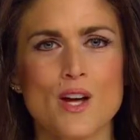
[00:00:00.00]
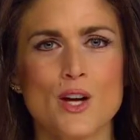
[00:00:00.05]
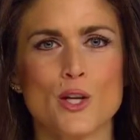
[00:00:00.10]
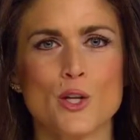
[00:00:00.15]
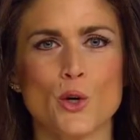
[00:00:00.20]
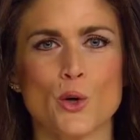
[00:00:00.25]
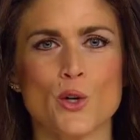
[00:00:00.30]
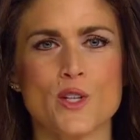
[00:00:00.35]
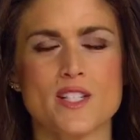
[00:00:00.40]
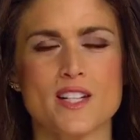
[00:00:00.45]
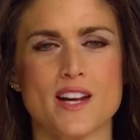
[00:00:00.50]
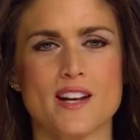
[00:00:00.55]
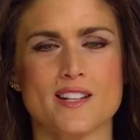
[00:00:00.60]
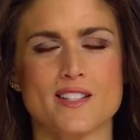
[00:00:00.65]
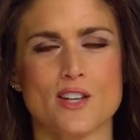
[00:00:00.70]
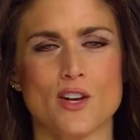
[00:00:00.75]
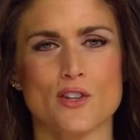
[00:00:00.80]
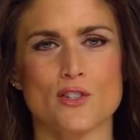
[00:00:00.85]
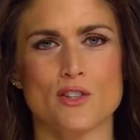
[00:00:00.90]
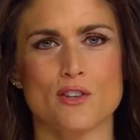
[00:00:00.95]
New York State is
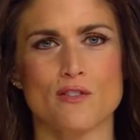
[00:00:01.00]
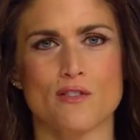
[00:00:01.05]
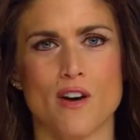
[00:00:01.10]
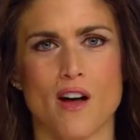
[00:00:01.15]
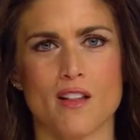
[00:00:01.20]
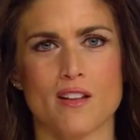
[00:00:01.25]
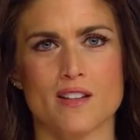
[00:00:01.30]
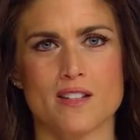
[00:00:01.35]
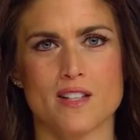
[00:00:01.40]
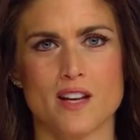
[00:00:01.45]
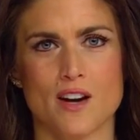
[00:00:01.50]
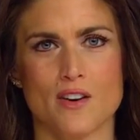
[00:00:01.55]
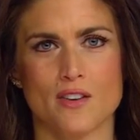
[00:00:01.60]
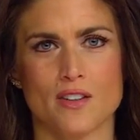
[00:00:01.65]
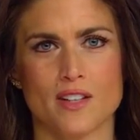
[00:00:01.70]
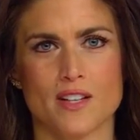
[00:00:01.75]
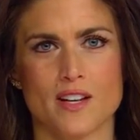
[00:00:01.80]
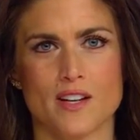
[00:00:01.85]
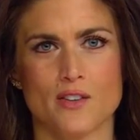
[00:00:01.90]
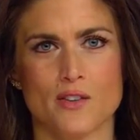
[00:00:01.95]
also voluntarily
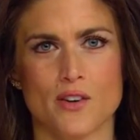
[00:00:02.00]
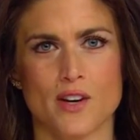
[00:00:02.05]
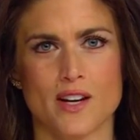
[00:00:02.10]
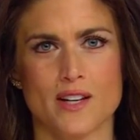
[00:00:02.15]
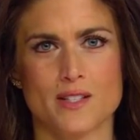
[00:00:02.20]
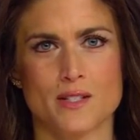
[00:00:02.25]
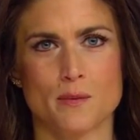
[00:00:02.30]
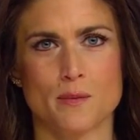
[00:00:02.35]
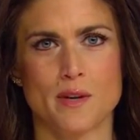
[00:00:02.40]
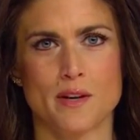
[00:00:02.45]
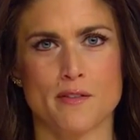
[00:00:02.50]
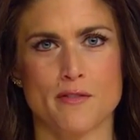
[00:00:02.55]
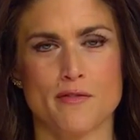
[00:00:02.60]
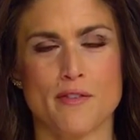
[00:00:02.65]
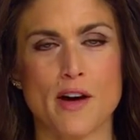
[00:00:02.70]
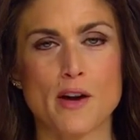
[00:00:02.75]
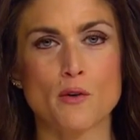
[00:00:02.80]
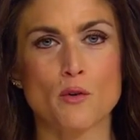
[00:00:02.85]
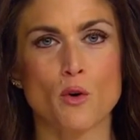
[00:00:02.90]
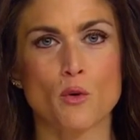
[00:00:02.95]
agreeing to meet a
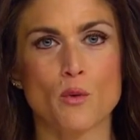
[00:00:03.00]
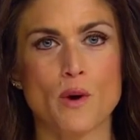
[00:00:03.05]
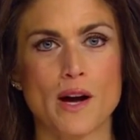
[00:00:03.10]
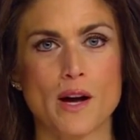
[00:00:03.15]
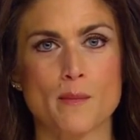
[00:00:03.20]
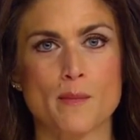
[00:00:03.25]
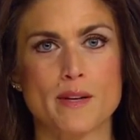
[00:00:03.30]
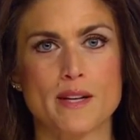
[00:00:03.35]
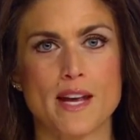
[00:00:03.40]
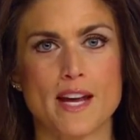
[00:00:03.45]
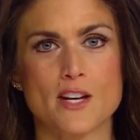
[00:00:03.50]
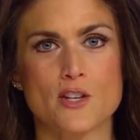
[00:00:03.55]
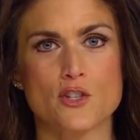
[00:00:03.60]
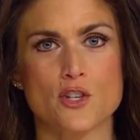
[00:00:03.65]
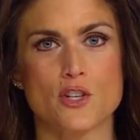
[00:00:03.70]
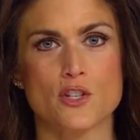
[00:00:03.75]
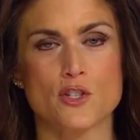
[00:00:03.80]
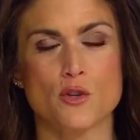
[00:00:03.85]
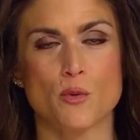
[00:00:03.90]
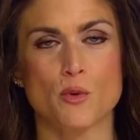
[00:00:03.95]
federal recommendation
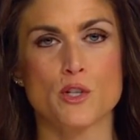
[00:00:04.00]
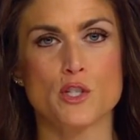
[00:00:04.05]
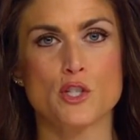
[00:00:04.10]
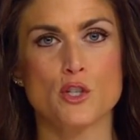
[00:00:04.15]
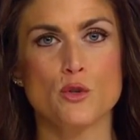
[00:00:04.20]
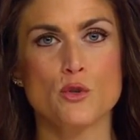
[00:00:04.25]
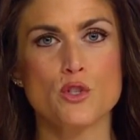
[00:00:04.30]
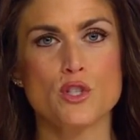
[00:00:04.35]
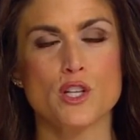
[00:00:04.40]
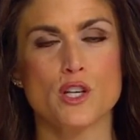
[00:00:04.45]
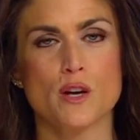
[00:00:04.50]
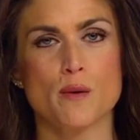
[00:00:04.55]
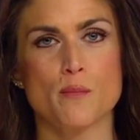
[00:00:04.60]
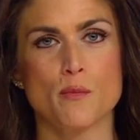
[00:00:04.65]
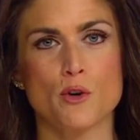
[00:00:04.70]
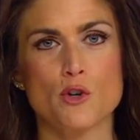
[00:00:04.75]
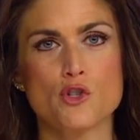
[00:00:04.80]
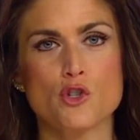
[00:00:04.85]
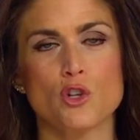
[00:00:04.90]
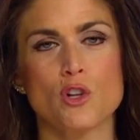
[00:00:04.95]
to reduce the
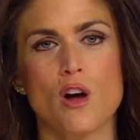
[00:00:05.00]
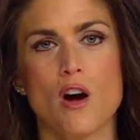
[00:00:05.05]
commercial